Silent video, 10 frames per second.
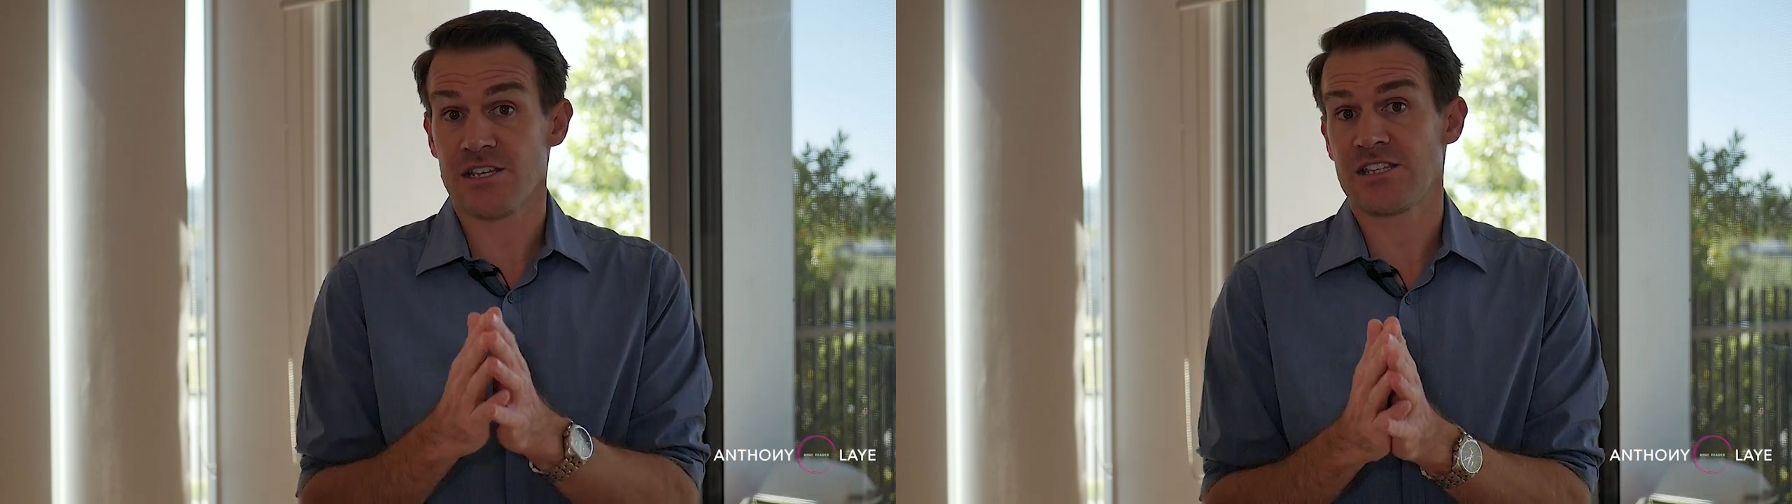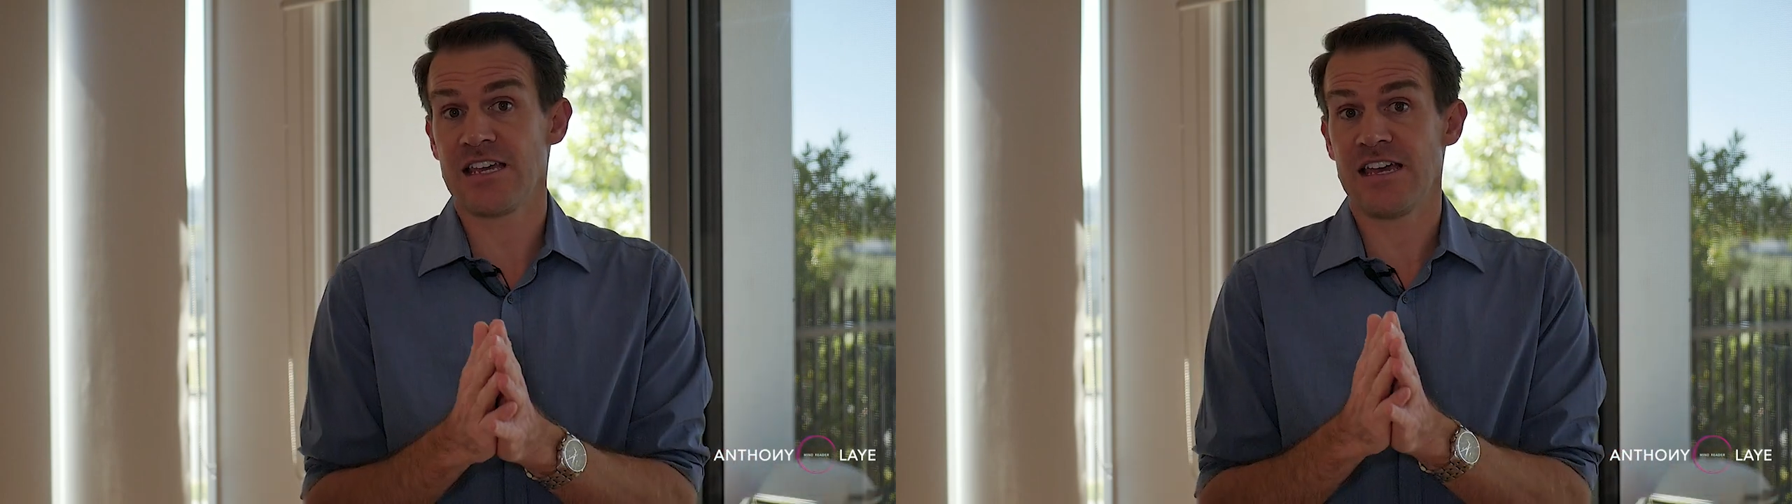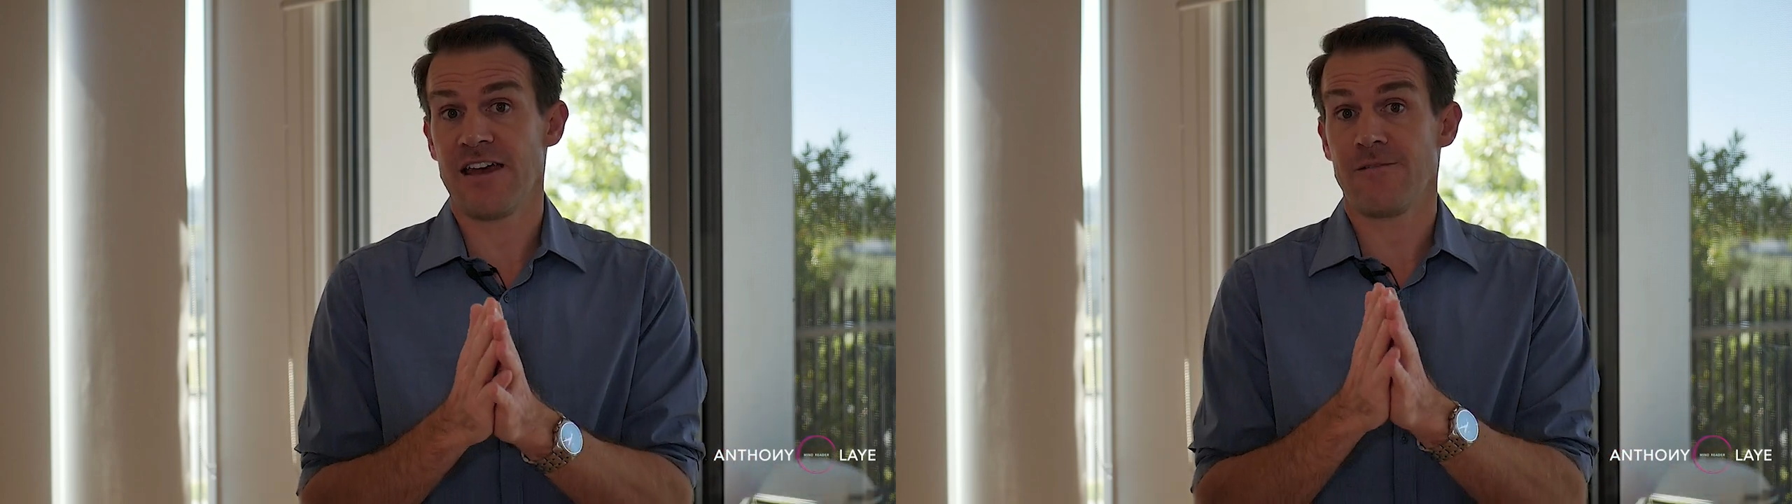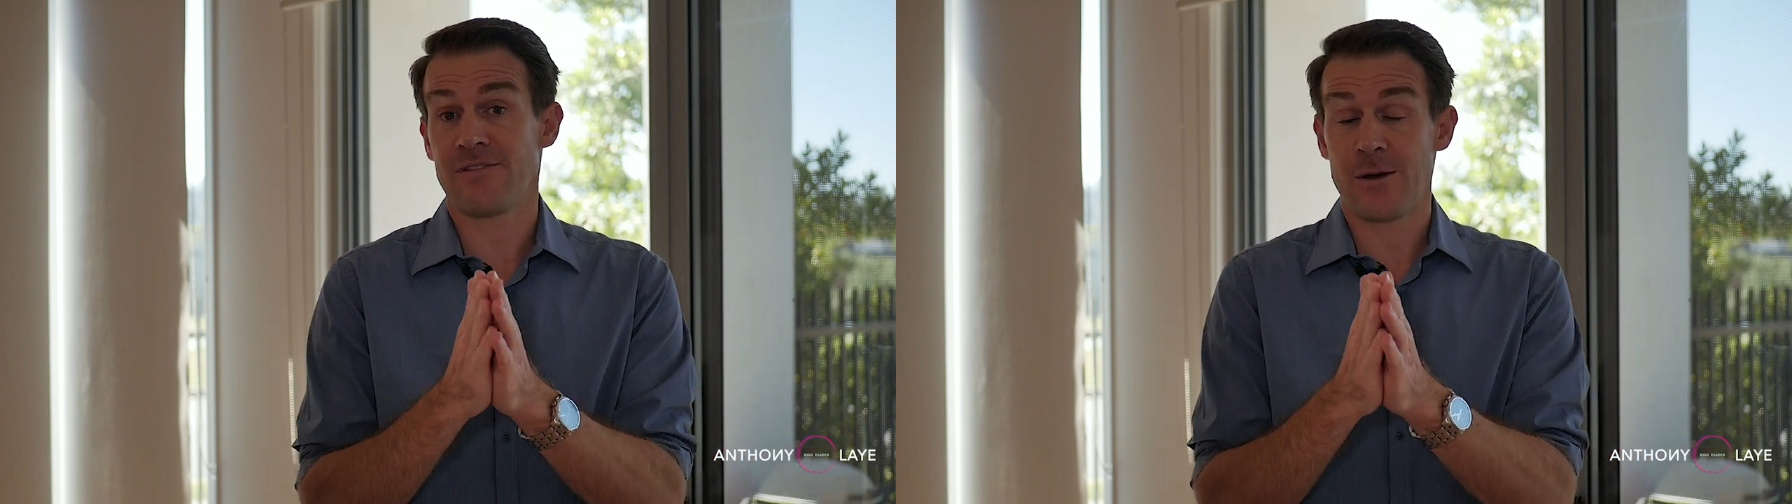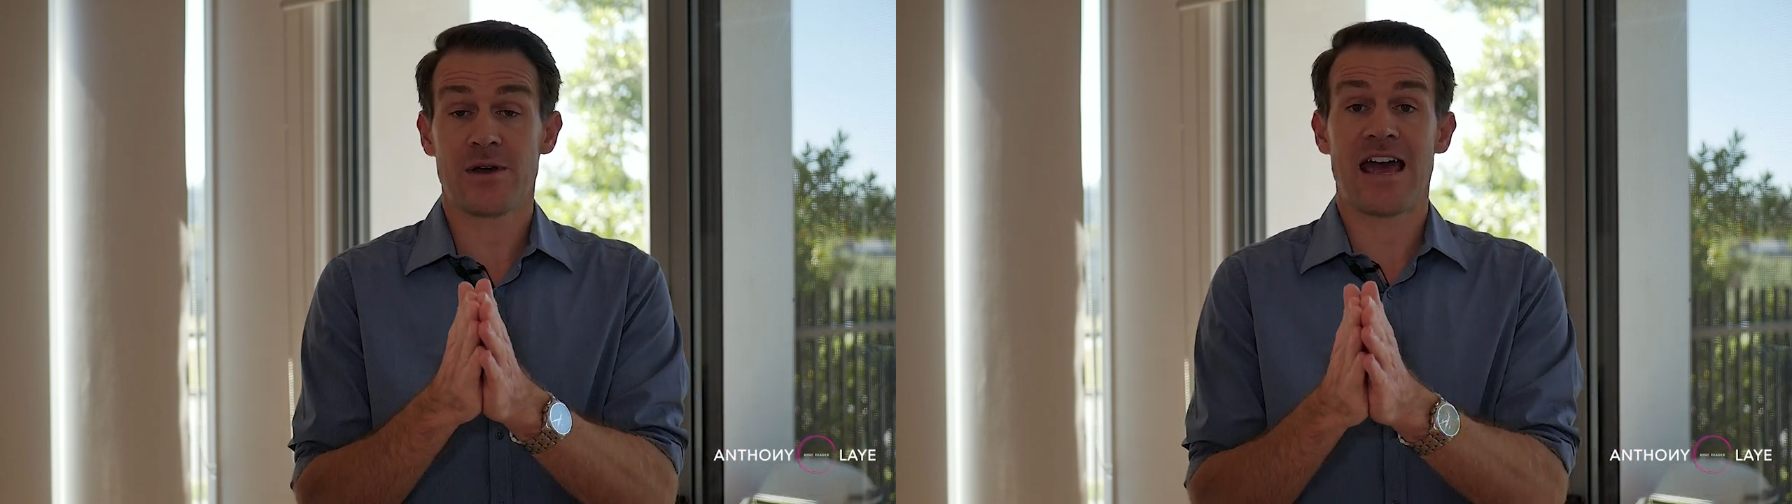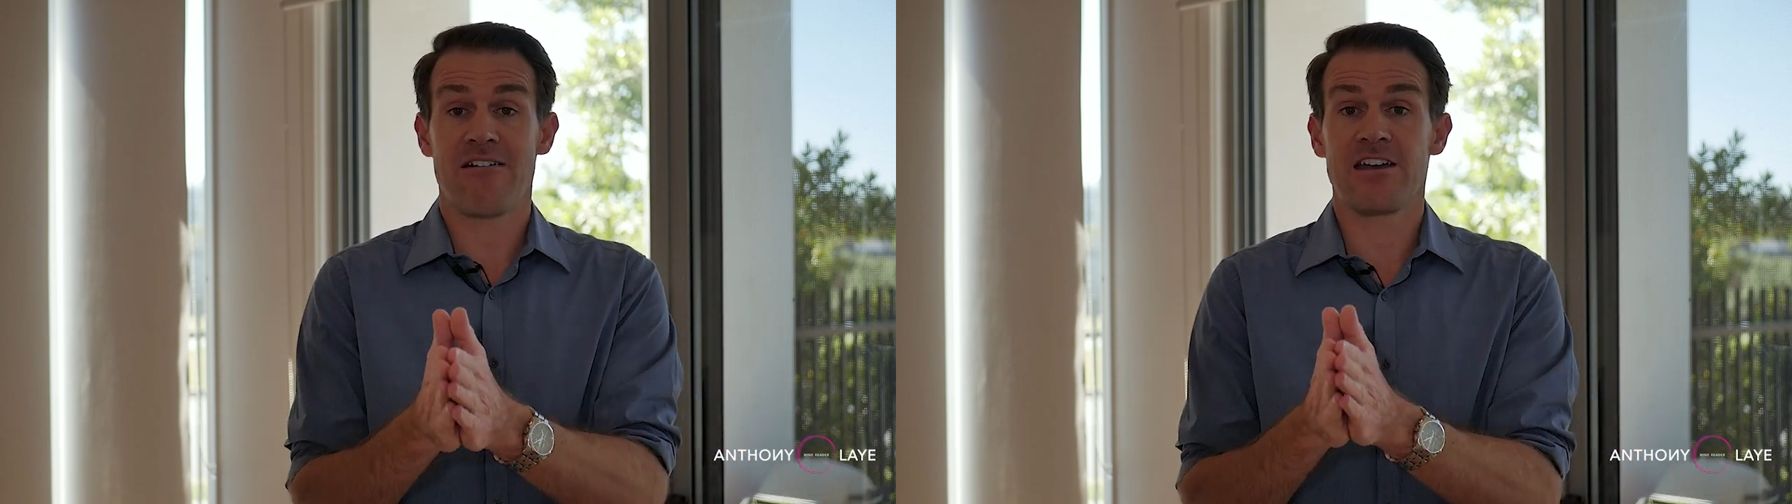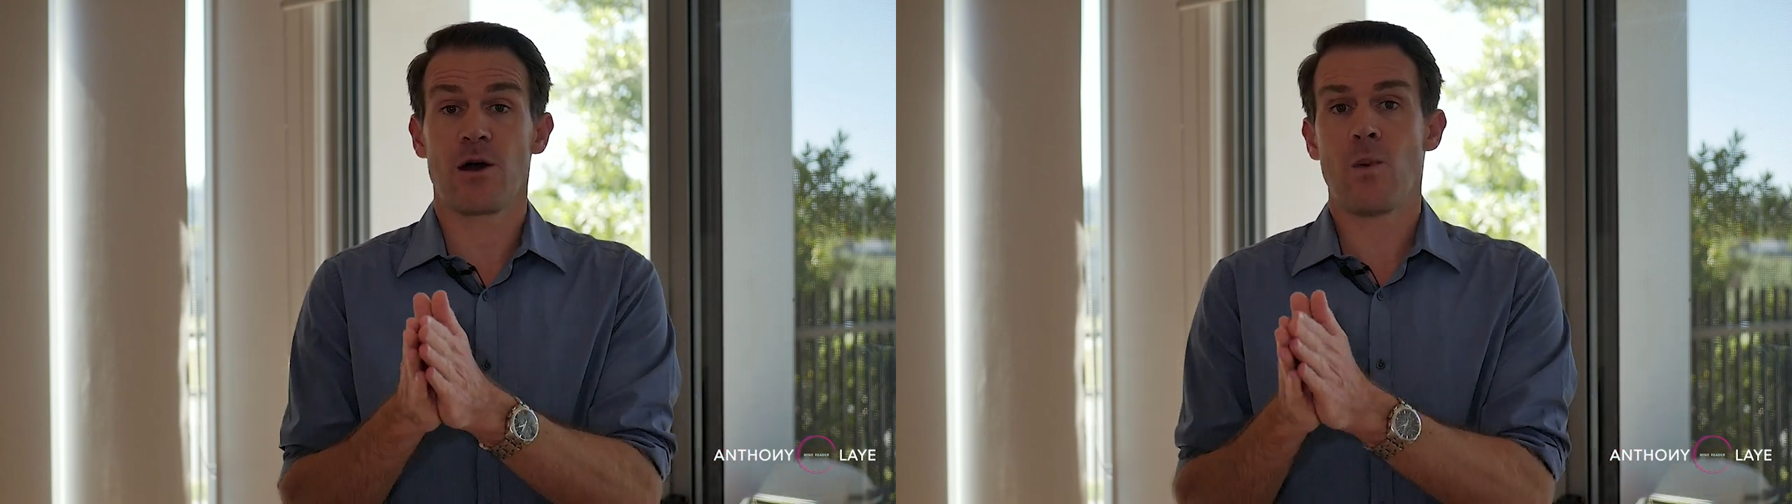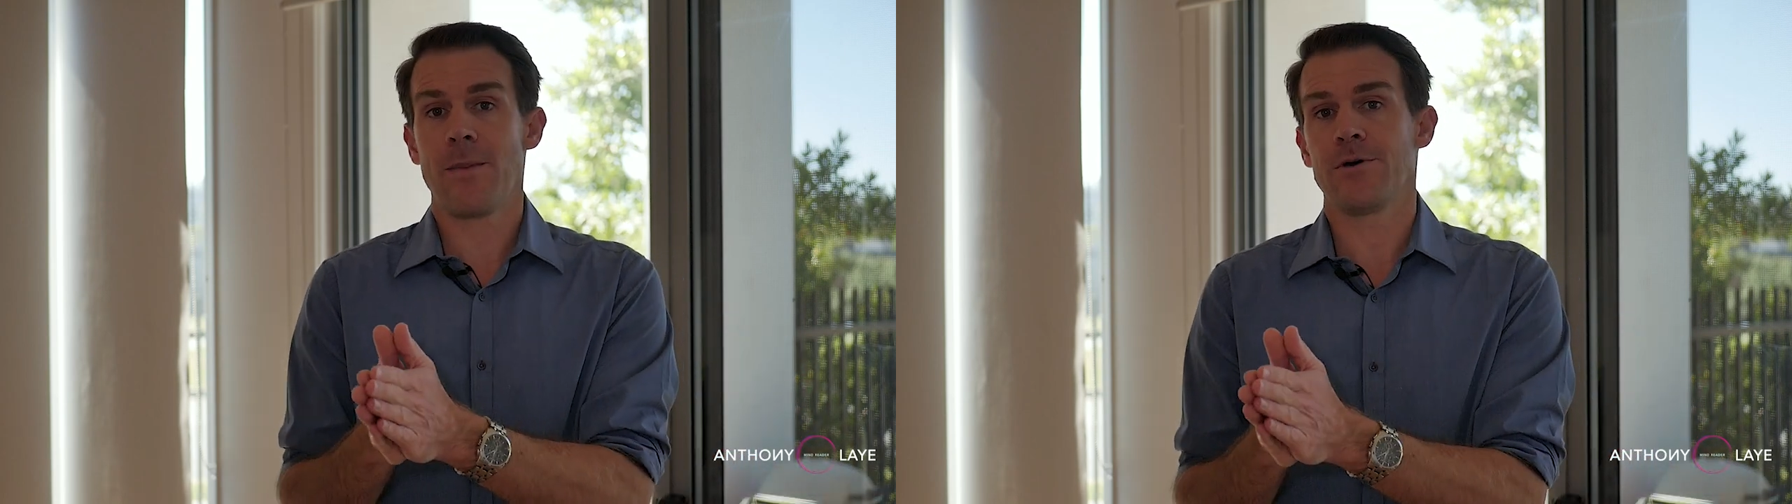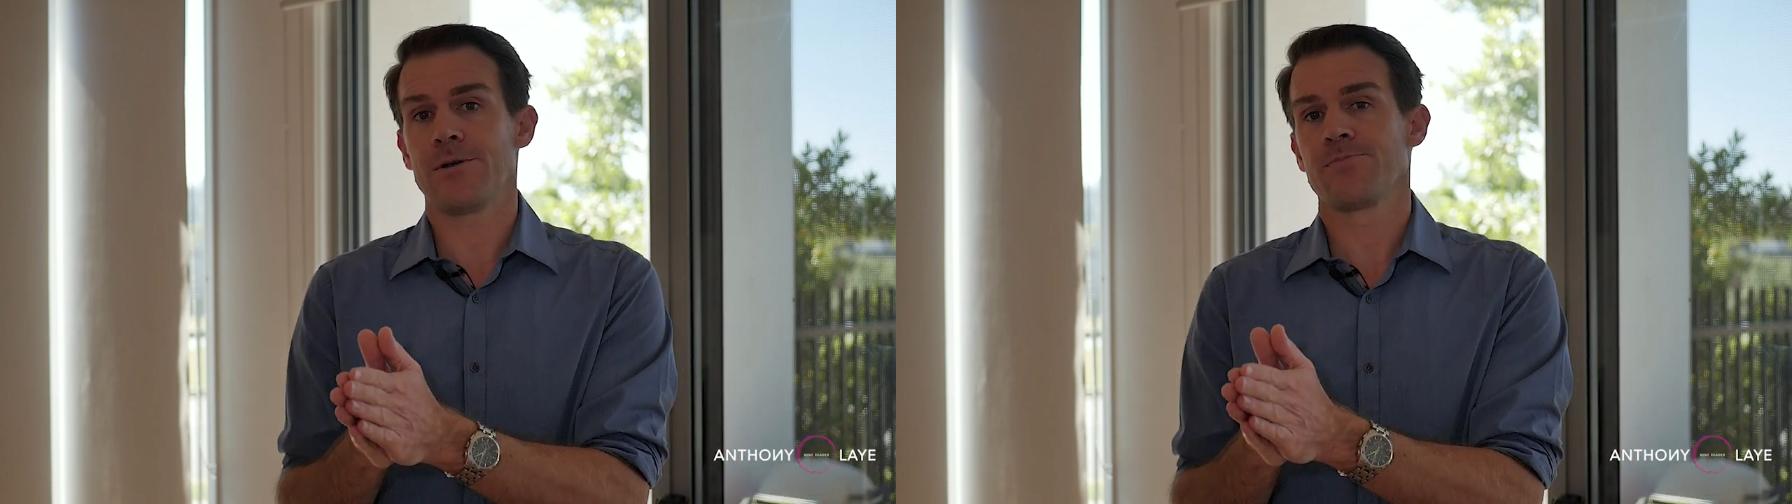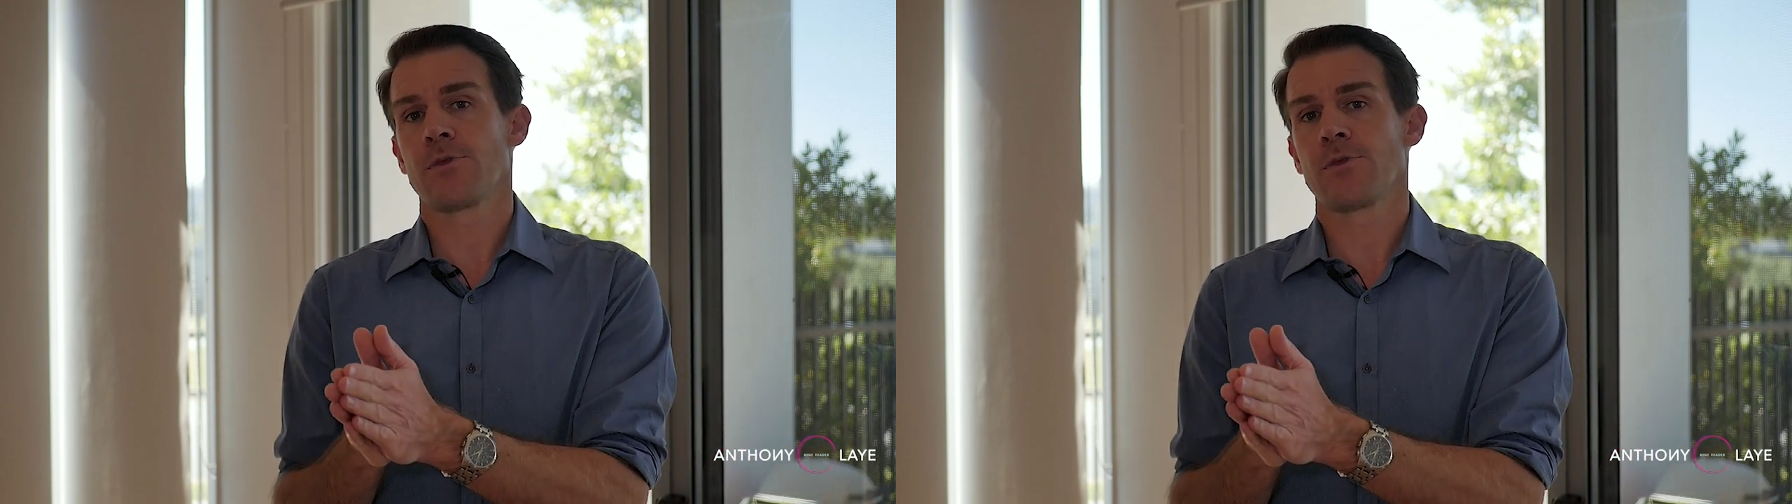see if they were carrying a weapon.